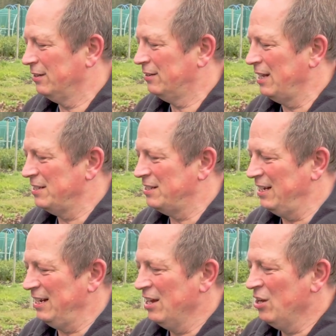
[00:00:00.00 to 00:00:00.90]

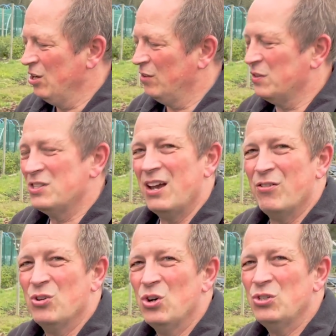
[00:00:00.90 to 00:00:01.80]
density of the
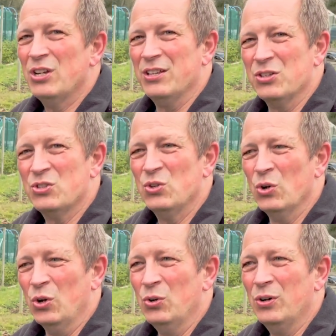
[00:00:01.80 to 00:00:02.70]
terracotta and the
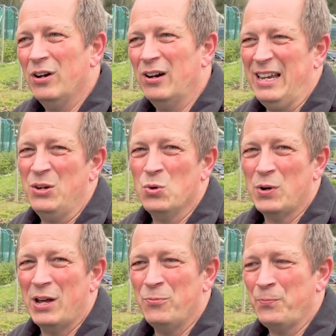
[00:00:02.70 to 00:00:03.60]
soil are equaled
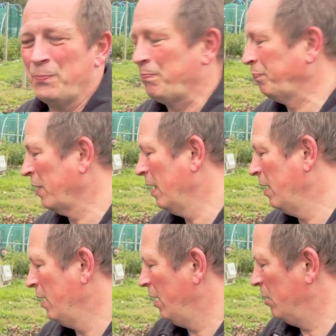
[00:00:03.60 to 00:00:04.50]
out.
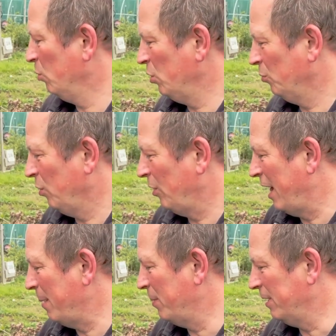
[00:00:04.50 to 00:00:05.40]
And what will
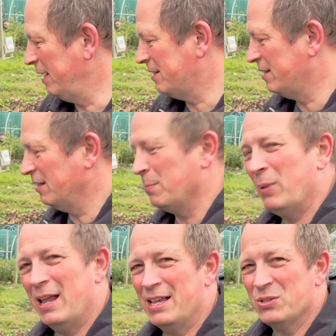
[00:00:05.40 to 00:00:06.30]
happen is that the
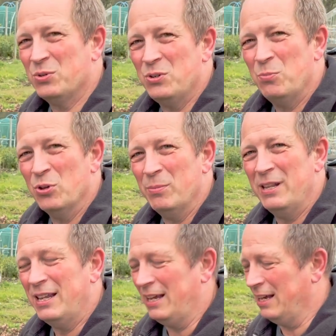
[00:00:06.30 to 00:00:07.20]
plants, when you put them
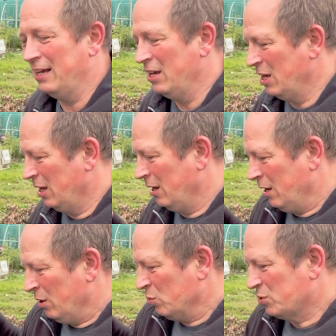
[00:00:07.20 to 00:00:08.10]
in here,
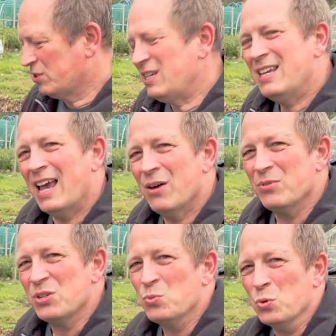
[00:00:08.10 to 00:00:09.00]
will seek out
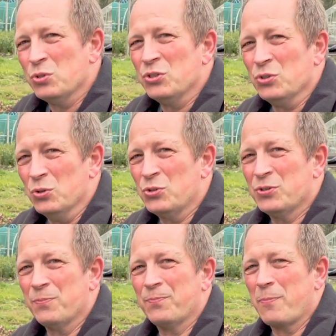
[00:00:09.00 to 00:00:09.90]
this water
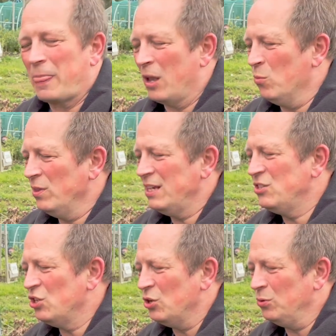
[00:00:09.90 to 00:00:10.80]
source, and when they
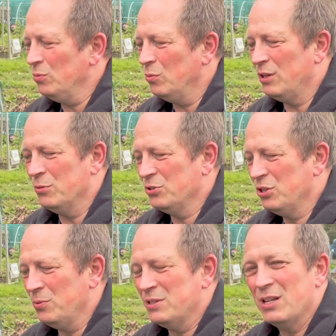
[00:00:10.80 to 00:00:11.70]
do, what they will
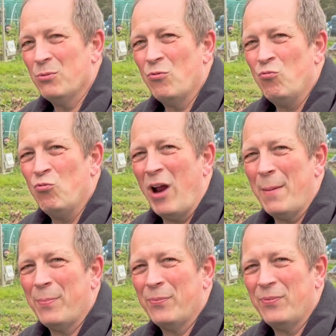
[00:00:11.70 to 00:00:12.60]
do is they will wrap
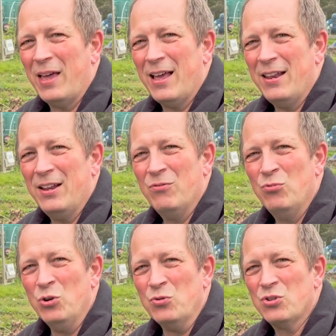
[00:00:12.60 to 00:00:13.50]
their
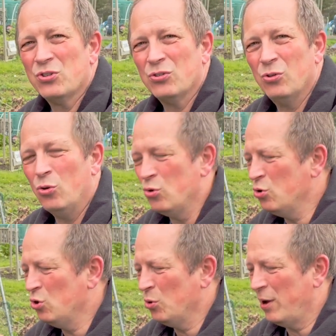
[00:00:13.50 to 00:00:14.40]
roots
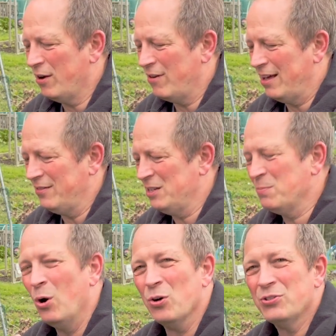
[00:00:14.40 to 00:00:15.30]
all the way around these
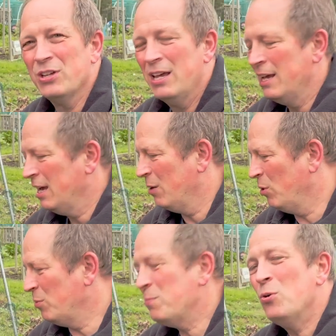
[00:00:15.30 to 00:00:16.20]
pots. And
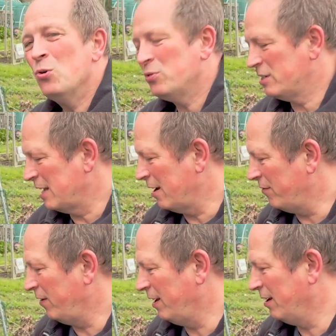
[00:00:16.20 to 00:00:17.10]
when we pulled this out
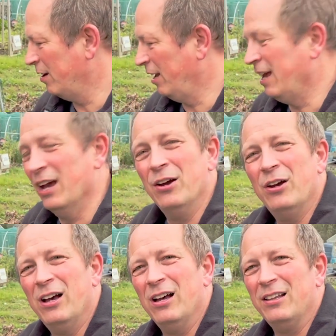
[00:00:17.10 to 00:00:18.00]
of here
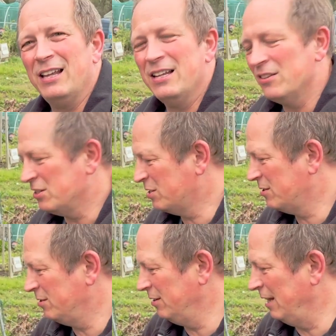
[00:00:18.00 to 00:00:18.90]
at the end of the
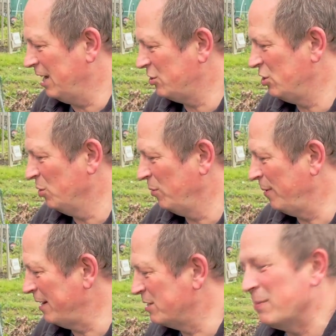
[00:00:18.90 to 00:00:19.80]
last year when we
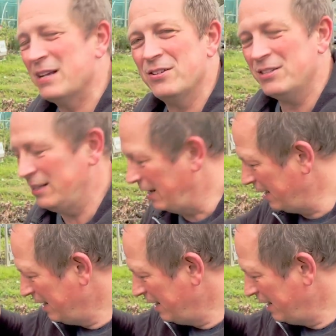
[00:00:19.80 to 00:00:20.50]
had tomatoes in there,